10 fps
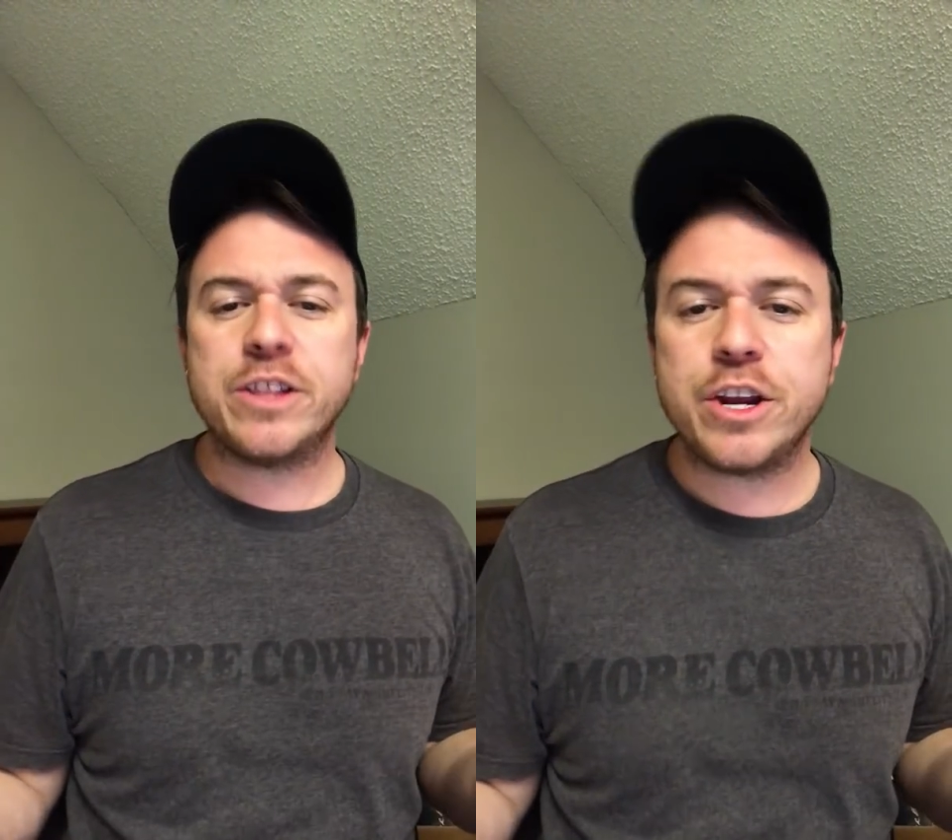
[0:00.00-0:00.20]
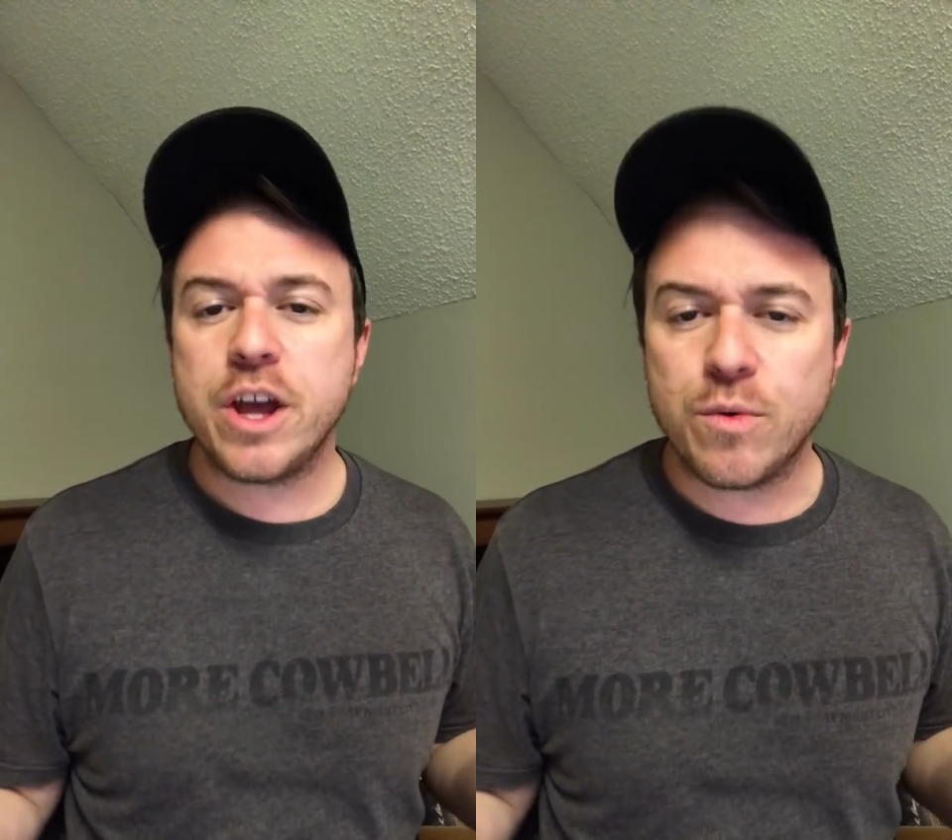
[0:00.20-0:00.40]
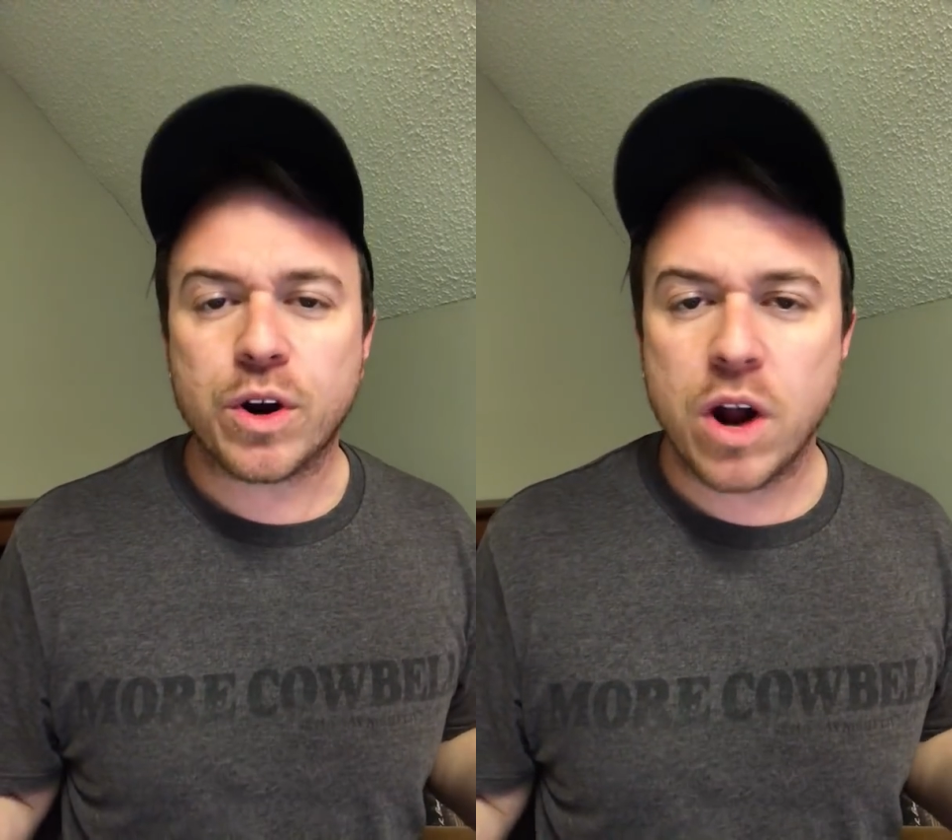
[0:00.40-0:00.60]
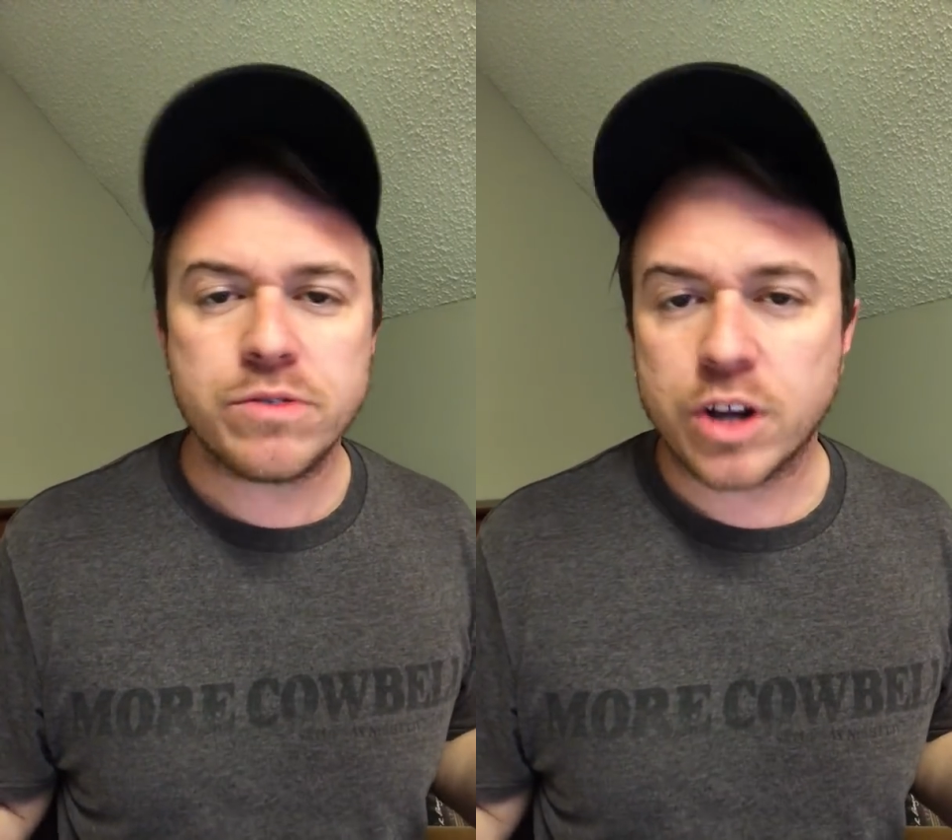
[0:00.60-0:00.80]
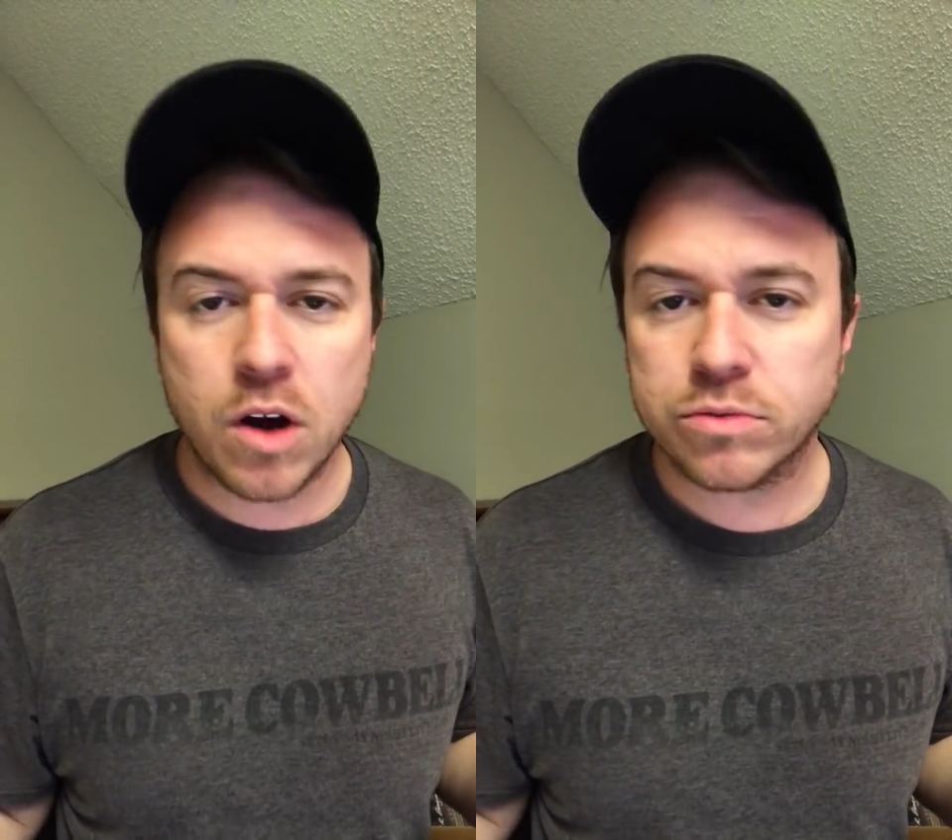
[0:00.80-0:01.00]
of the new
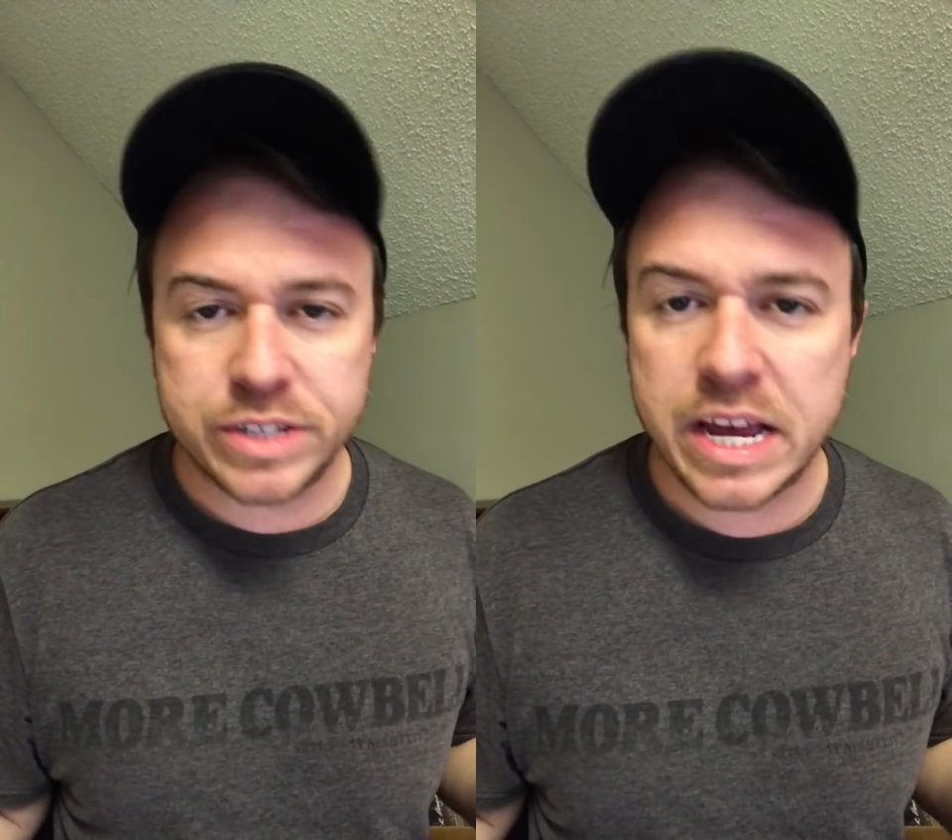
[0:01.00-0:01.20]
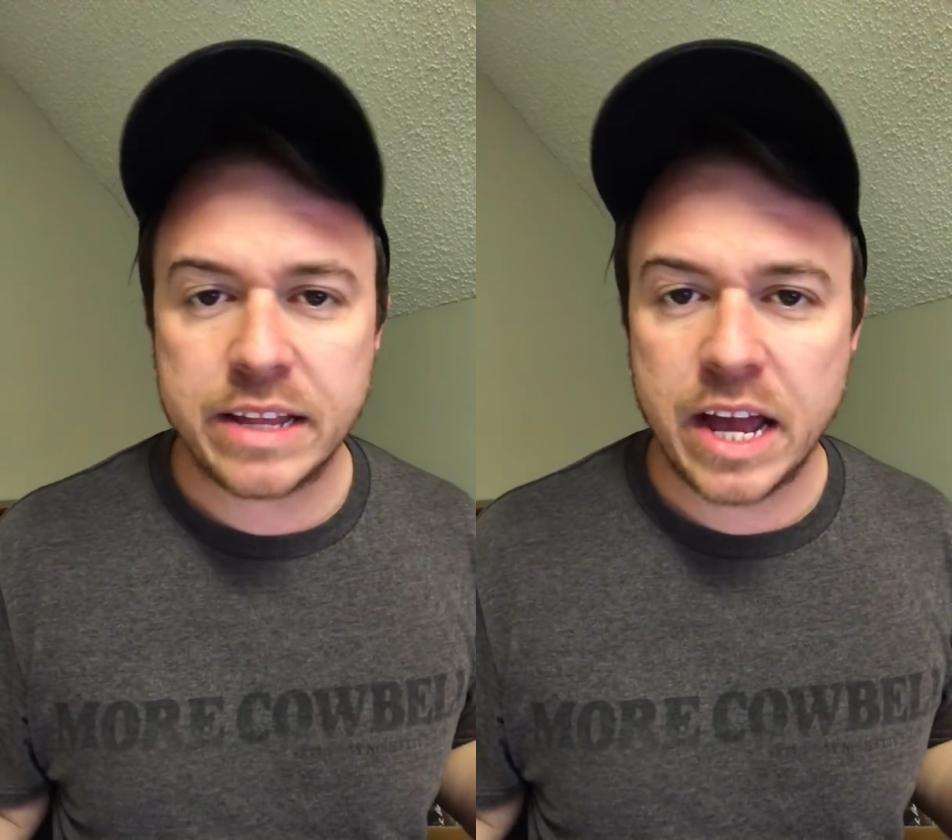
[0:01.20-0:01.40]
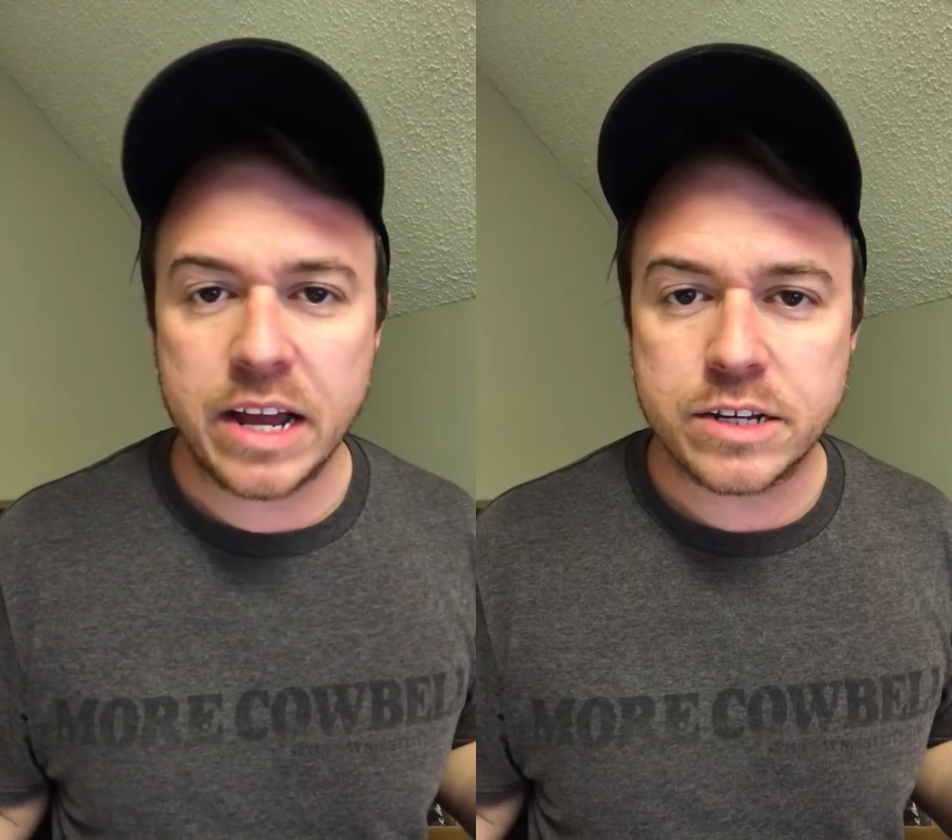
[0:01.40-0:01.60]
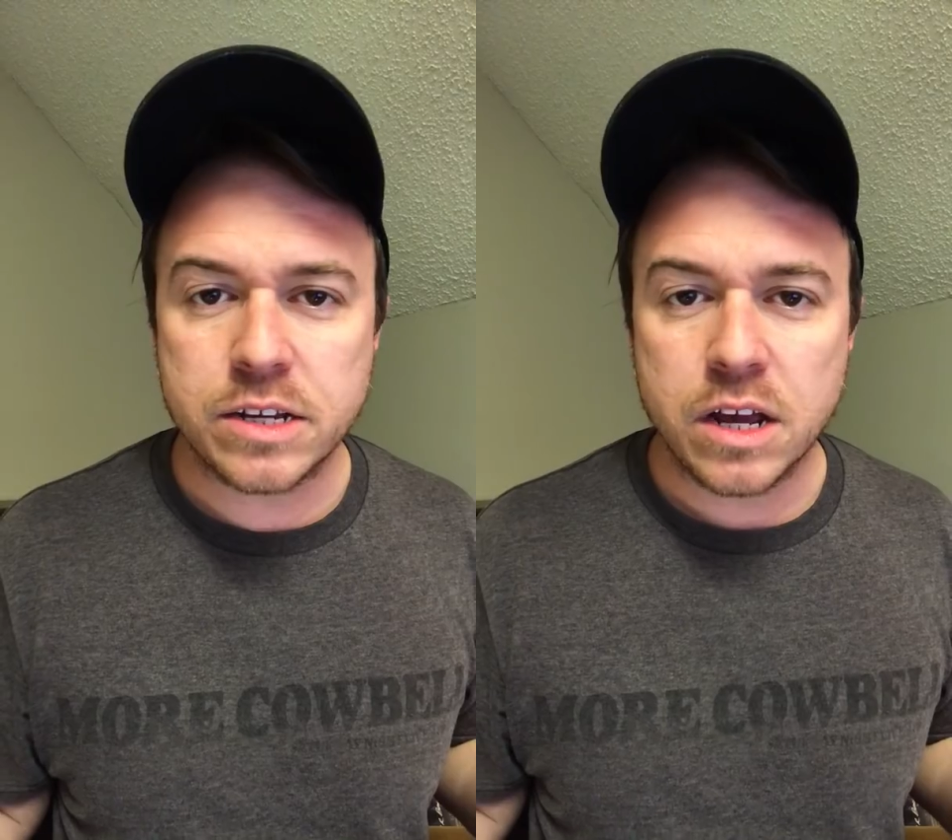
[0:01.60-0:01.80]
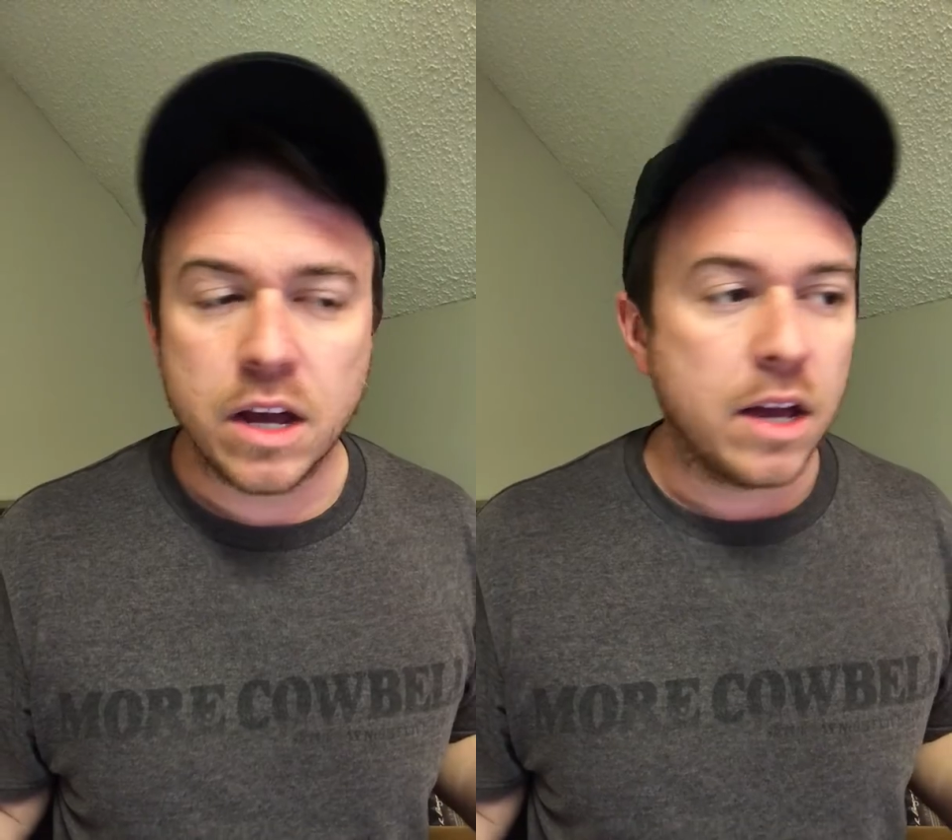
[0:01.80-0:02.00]
recruits are going to see this,